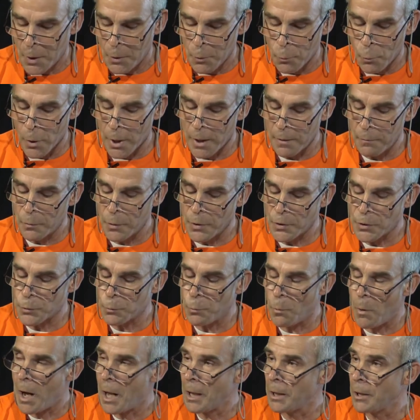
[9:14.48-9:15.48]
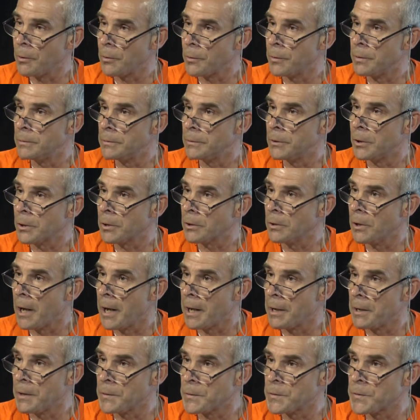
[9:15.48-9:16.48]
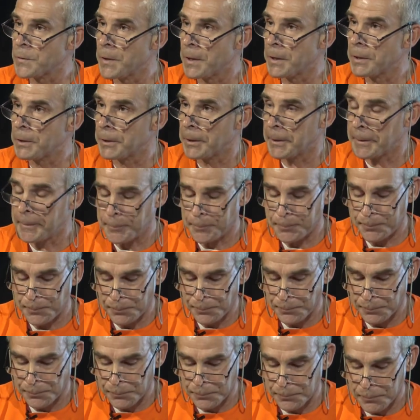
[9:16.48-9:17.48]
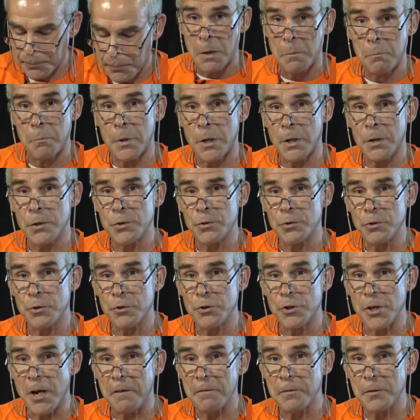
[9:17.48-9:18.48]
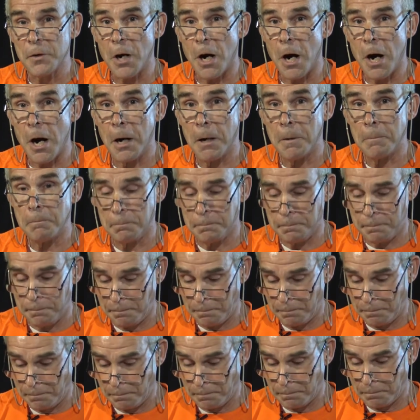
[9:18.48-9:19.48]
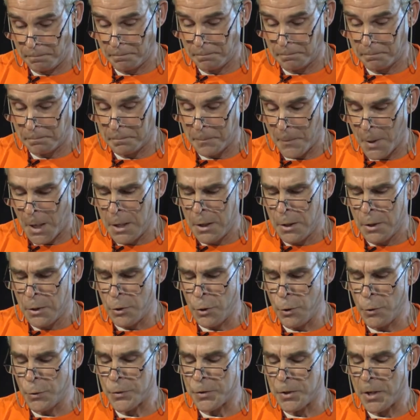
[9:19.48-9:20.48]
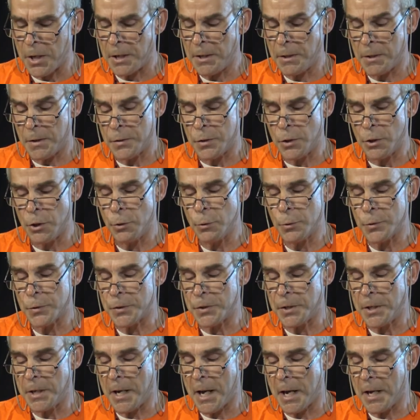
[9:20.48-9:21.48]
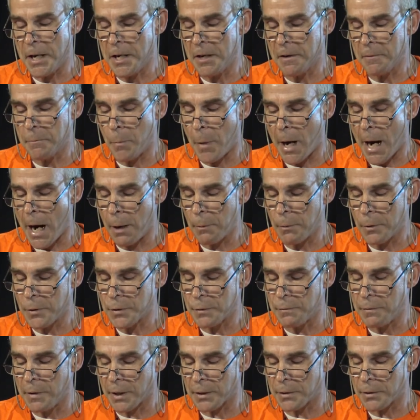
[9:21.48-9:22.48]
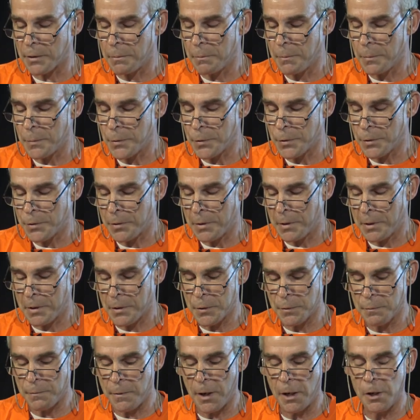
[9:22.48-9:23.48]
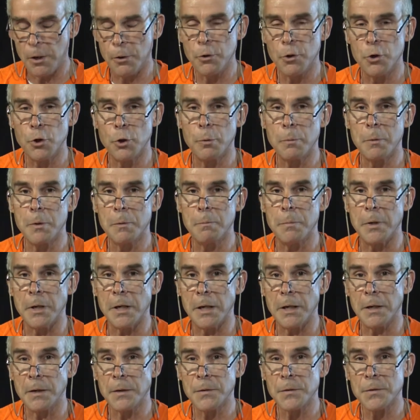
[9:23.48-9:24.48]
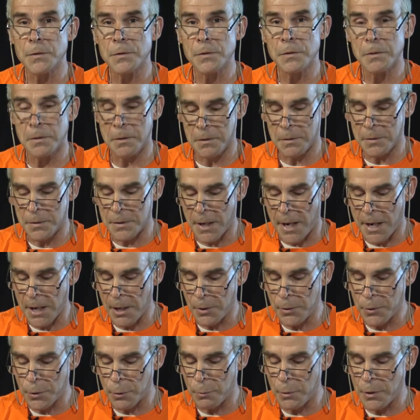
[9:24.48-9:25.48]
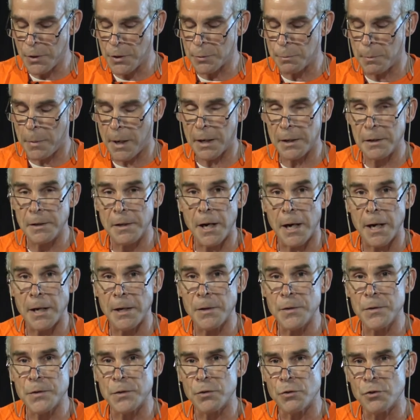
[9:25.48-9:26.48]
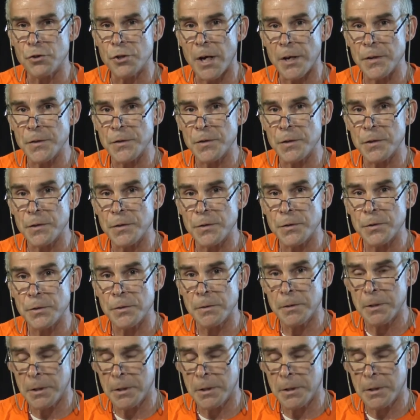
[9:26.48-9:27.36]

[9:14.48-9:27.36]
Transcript: what have we swallowed, hook, line, and sinker? Minister Jeff Carr, Do you see any of Myra's victims as fellow human beings entitled to respect, kindness, and justice?